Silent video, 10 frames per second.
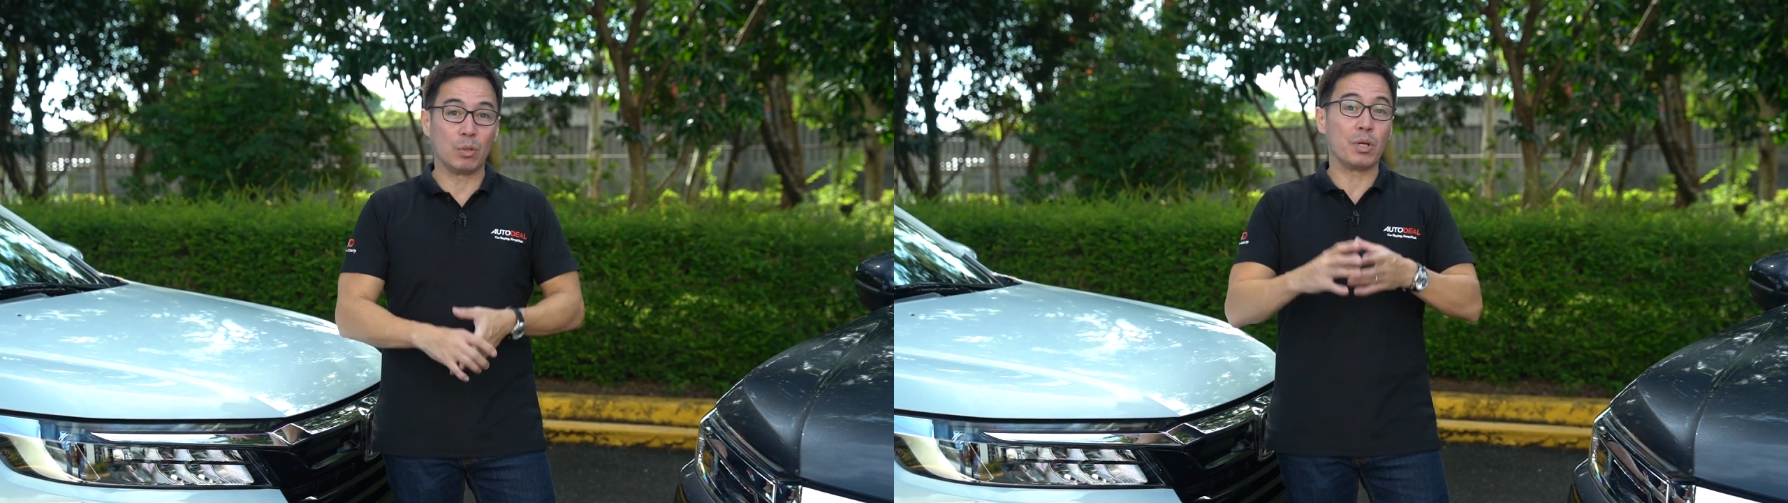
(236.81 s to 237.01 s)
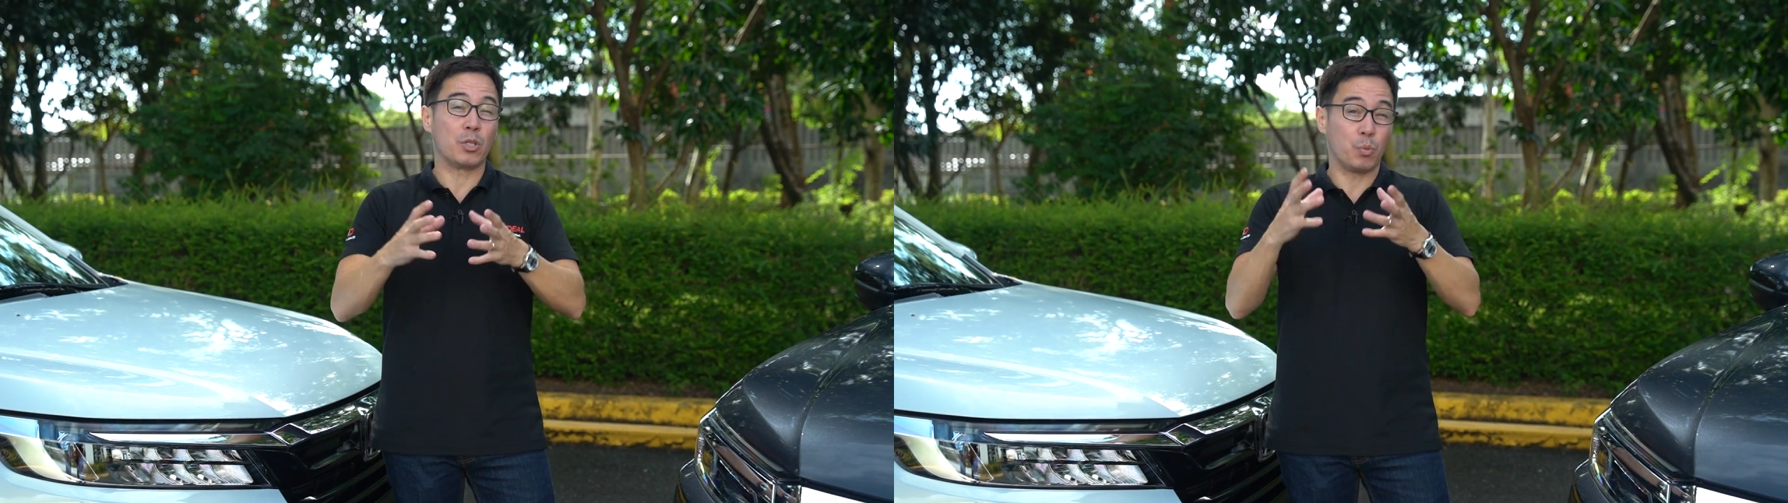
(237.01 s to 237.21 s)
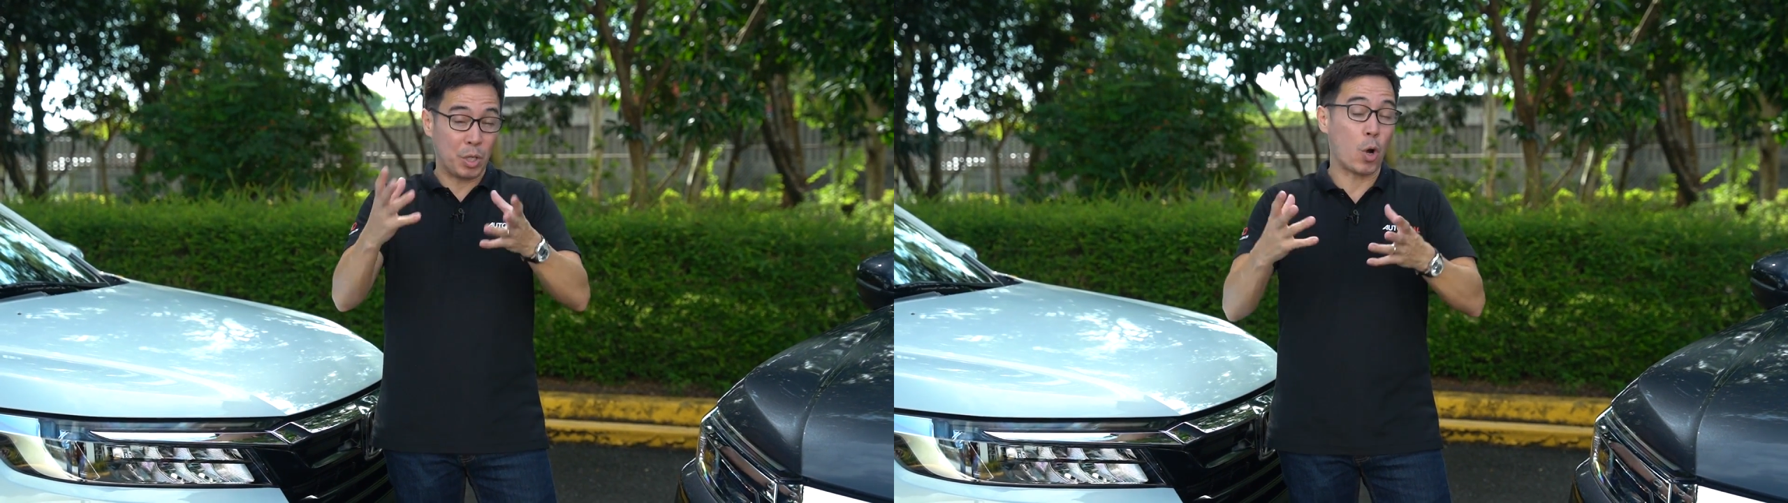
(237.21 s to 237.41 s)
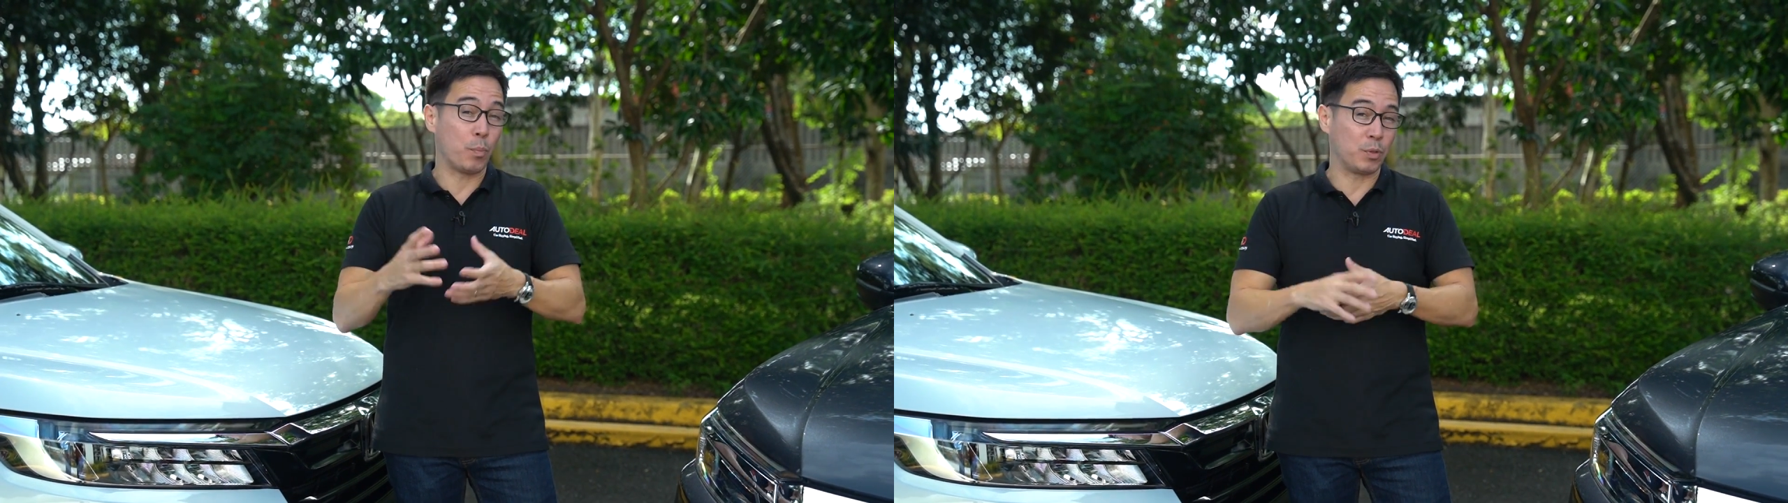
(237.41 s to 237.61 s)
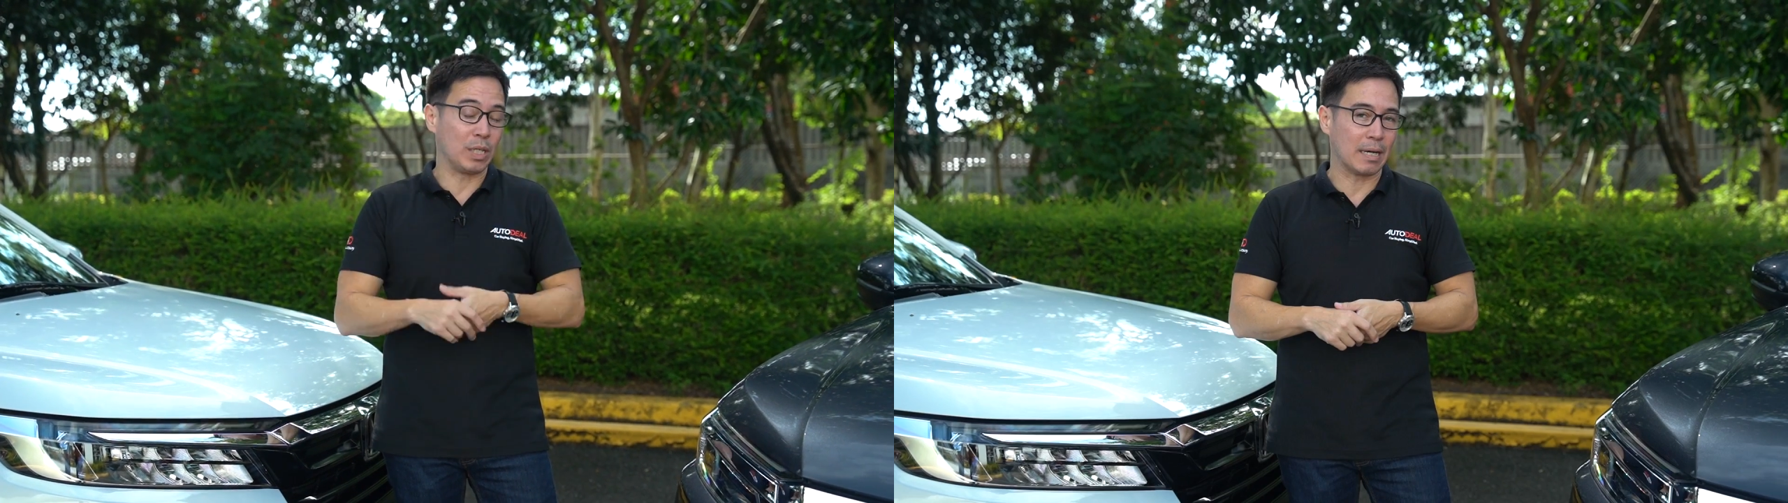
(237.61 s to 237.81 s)
which we
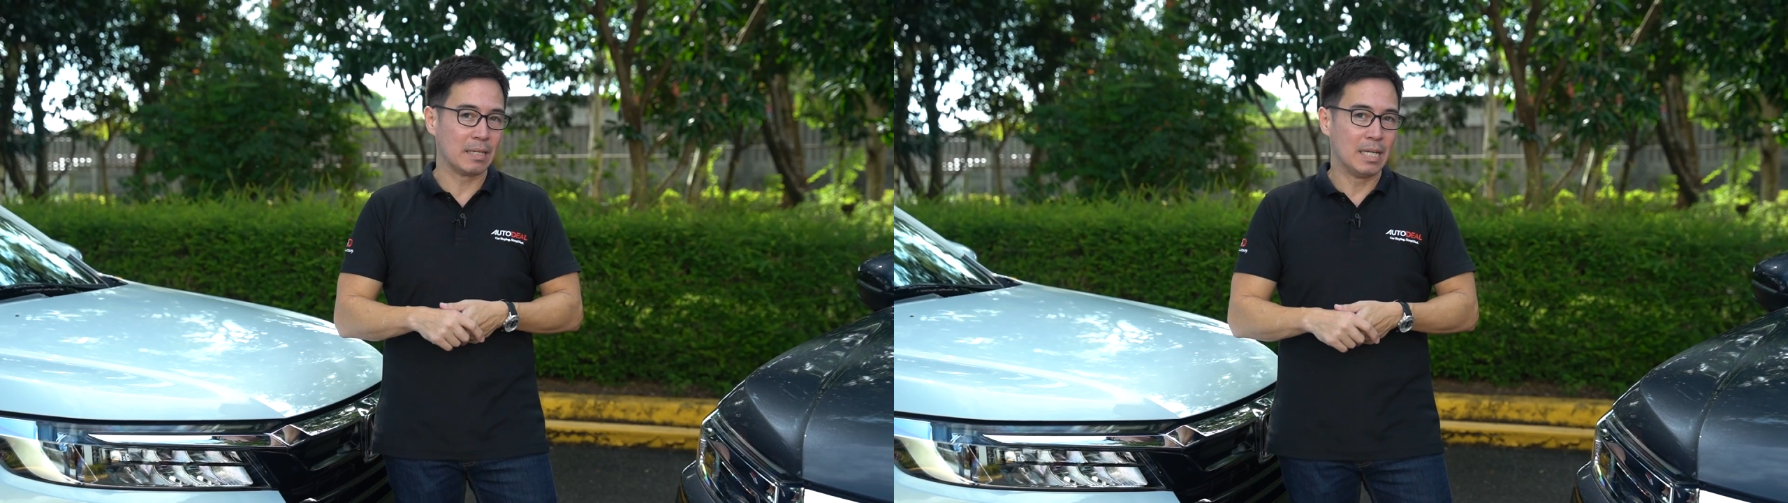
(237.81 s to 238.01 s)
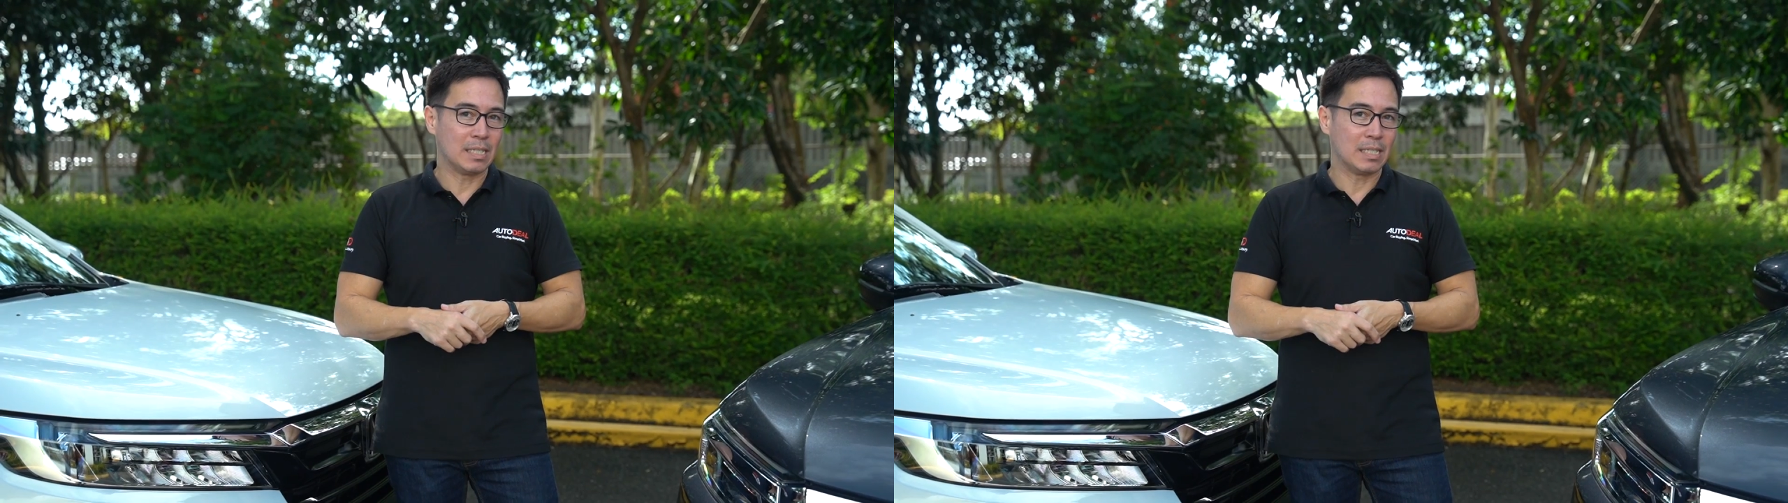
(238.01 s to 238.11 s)
hope to get